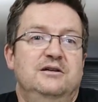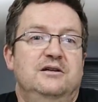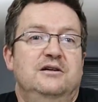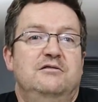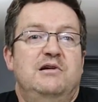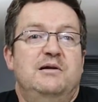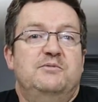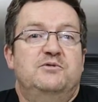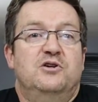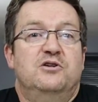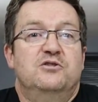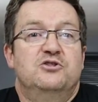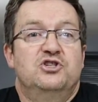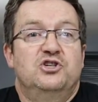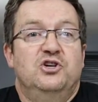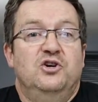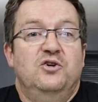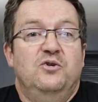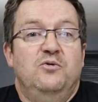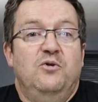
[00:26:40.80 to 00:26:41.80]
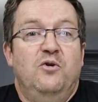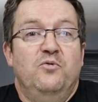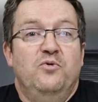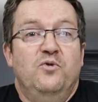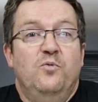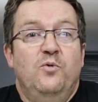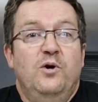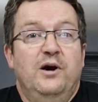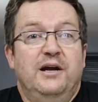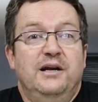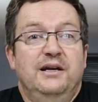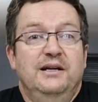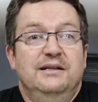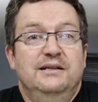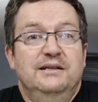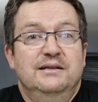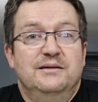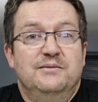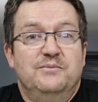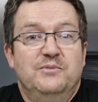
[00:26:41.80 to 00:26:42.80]
a reptile show on the way,
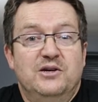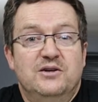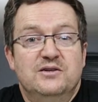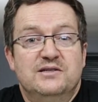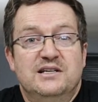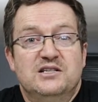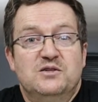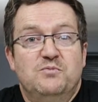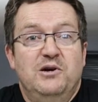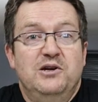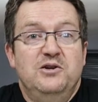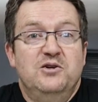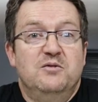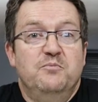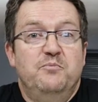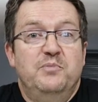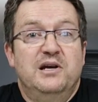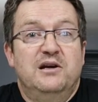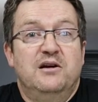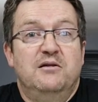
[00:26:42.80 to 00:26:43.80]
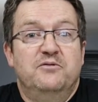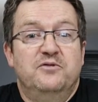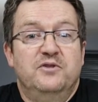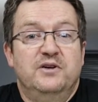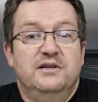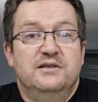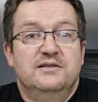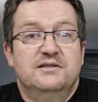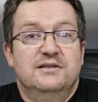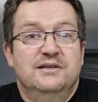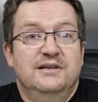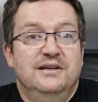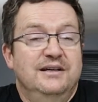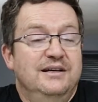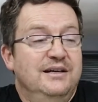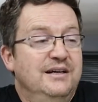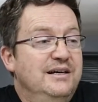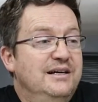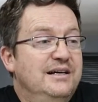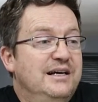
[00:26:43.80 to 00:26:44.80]
because that's where you can pick up things.
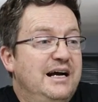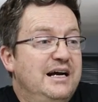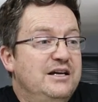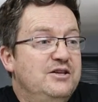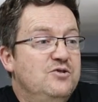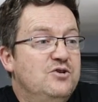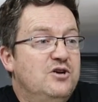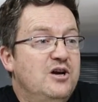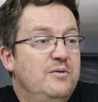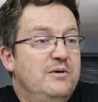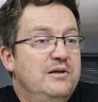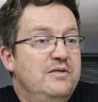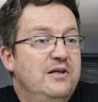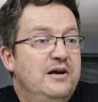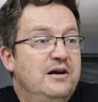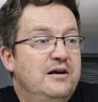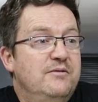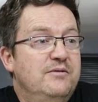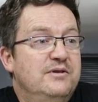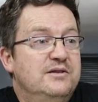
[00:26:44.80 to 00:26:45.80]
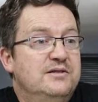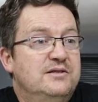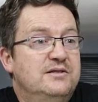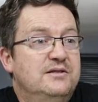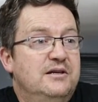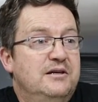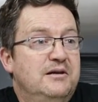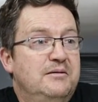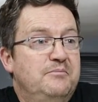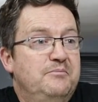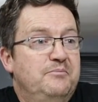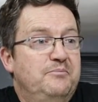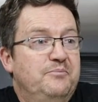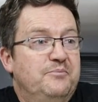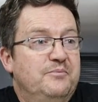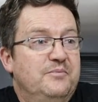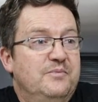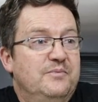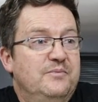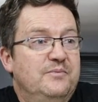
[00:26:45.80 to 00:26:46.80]
And you go in there as
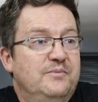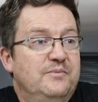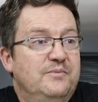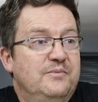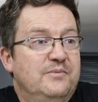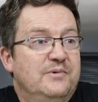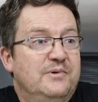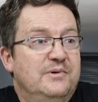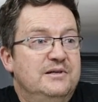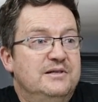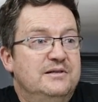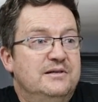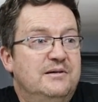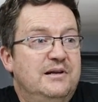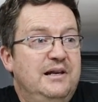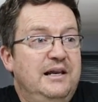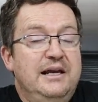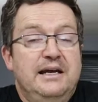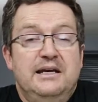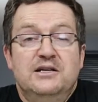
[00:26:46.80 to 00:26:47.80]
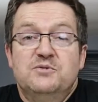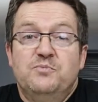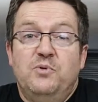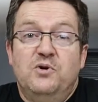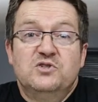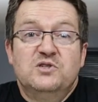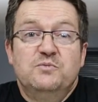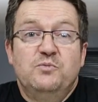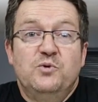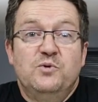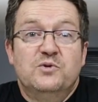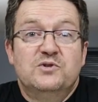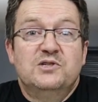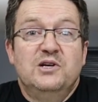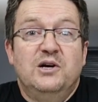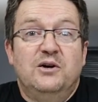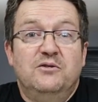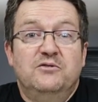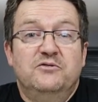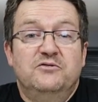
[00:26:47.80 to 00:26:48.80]
clean as possible
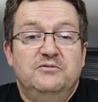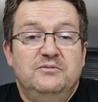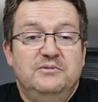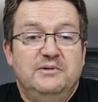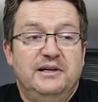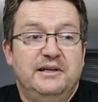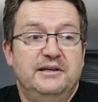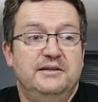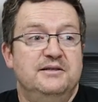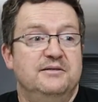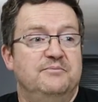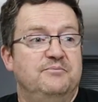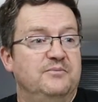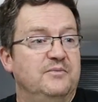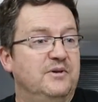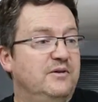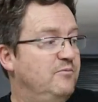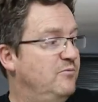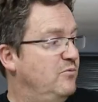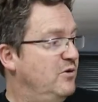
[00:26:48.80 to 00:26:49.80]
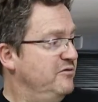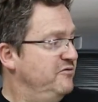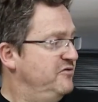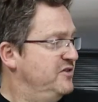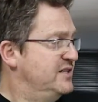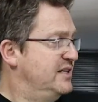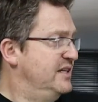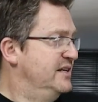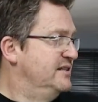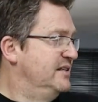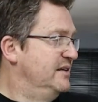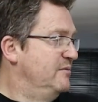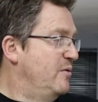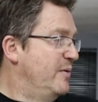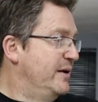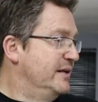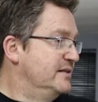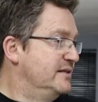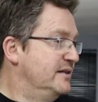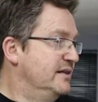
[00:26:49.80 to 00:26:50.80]
yourself. And one facility we
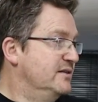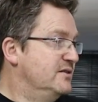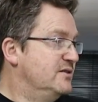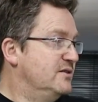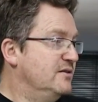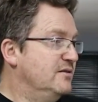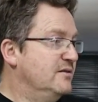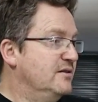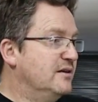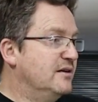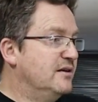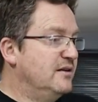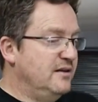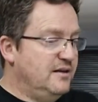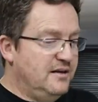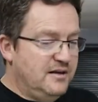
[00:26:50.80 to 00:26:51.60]
went into,